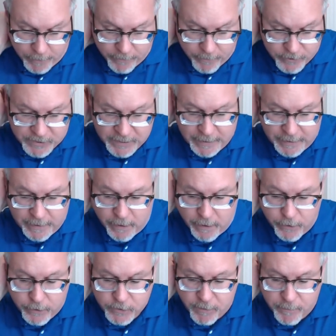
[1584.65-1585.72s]
other
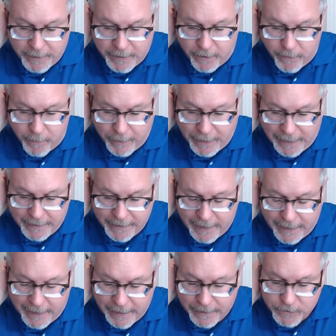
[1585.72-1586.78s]
CEOs who've been on the
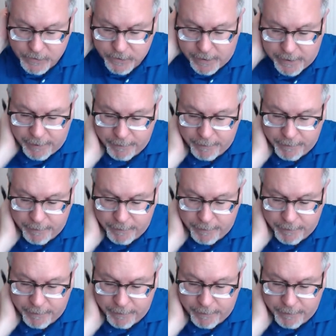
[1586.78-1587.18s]
podcast,